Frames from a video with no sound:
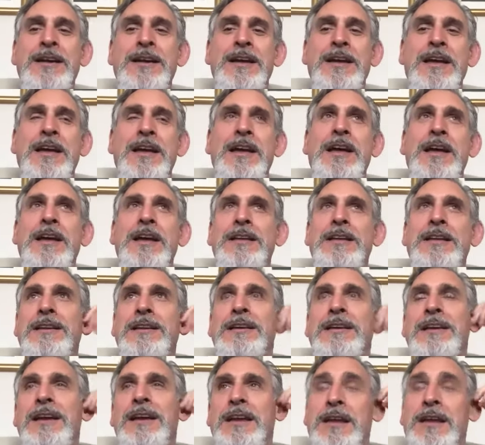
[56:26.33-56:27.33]

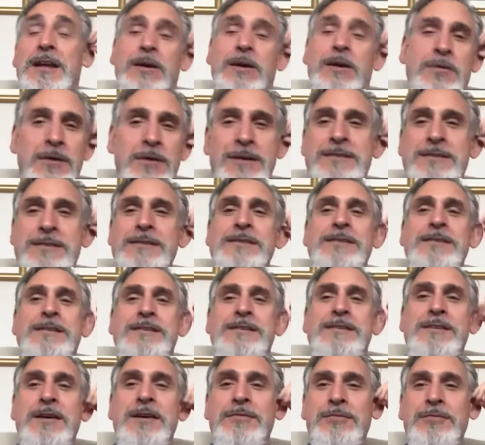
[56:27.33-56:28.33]
It increases the
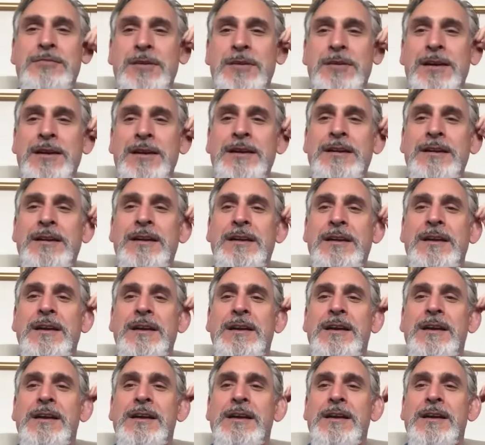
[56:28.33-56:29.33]
suffering.
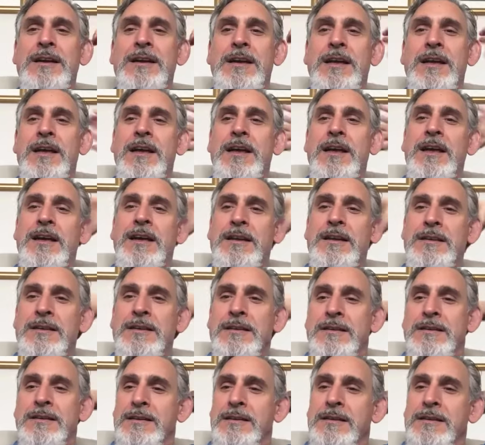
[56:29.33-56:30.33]
Do you know
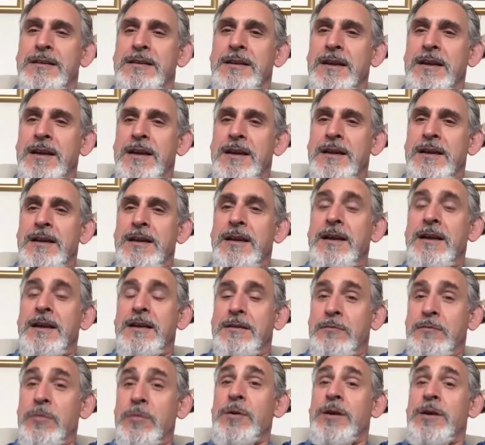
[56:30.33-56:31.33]

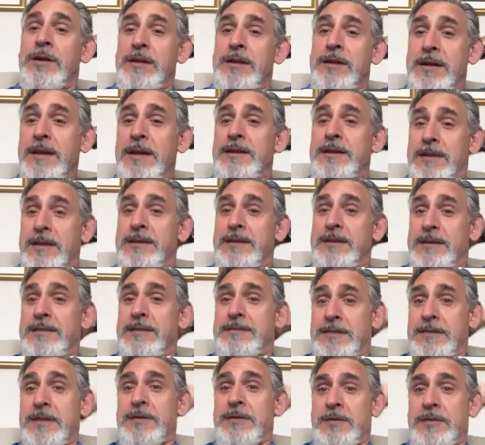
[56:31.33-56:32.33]

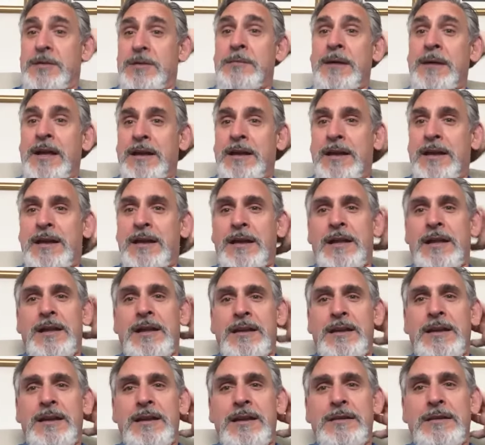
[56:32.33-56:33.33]
what I mean?
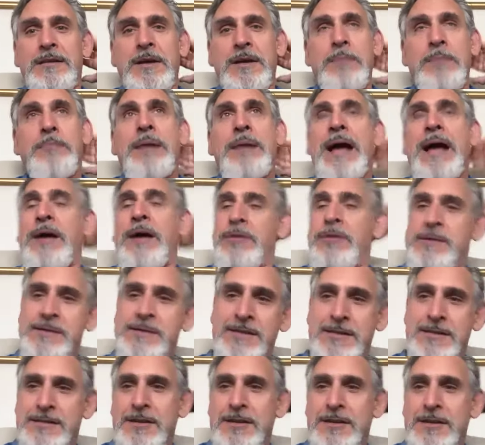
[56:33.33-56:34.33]
It compounds
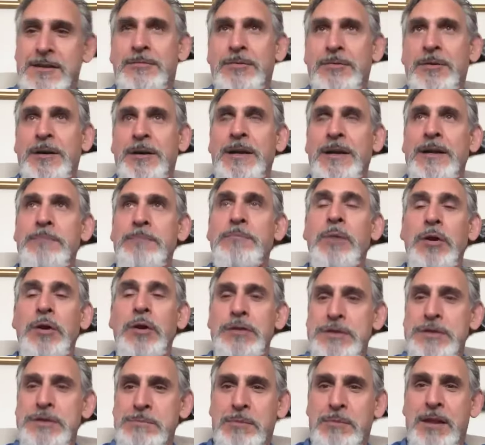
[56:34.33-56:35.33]
the suffering. It
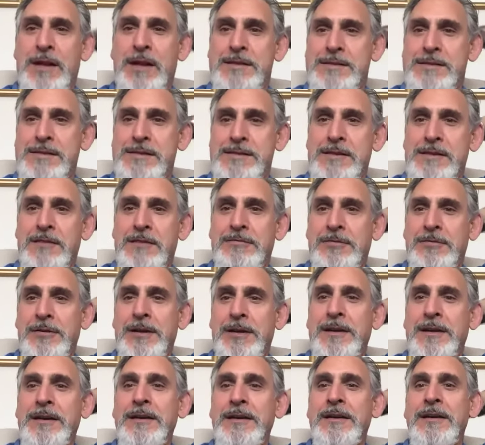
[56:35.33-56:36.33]
multiplies the
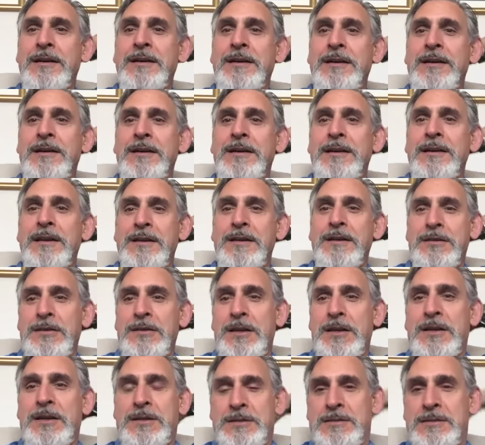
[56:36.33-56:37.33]
suffering
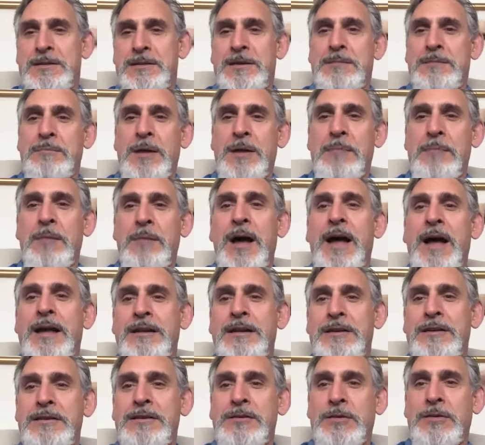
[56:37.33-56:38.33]
in my
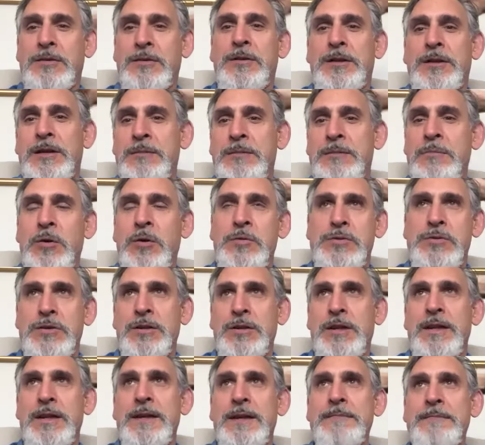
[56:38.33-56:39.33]
mind, internally,
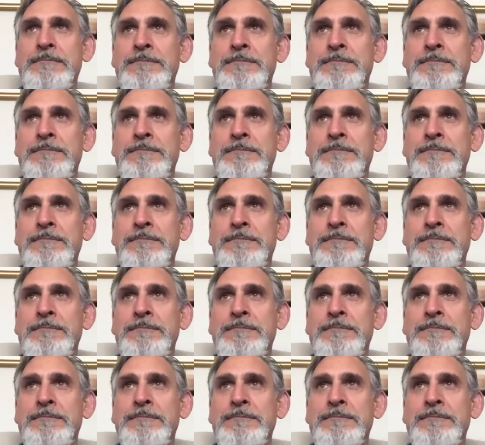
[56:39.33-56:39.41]
emotionally.